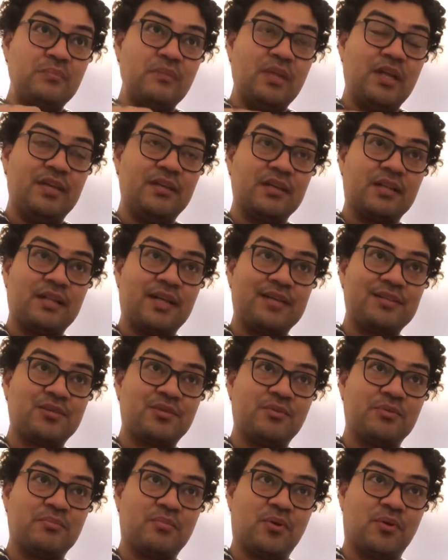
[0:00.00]
in the
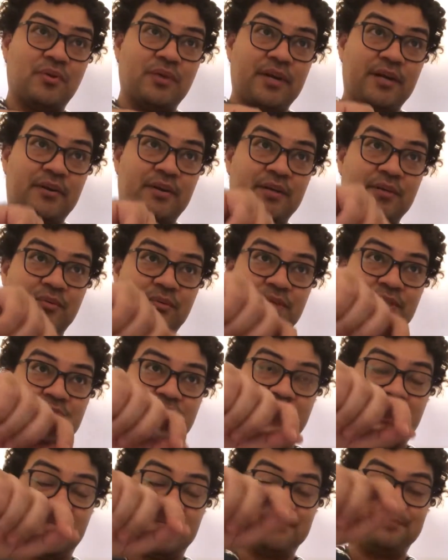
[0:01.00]
classical and Baroque era is
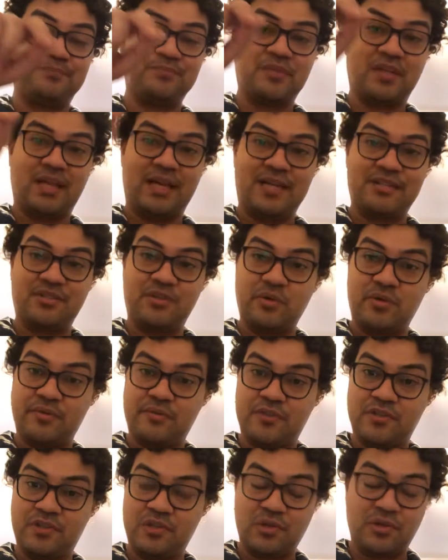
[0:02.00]
that the last note of
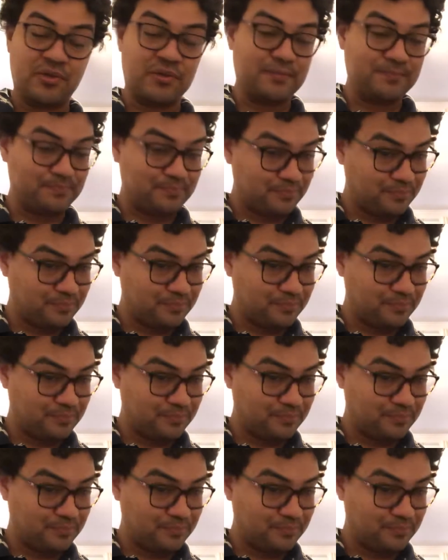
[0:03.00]
the slur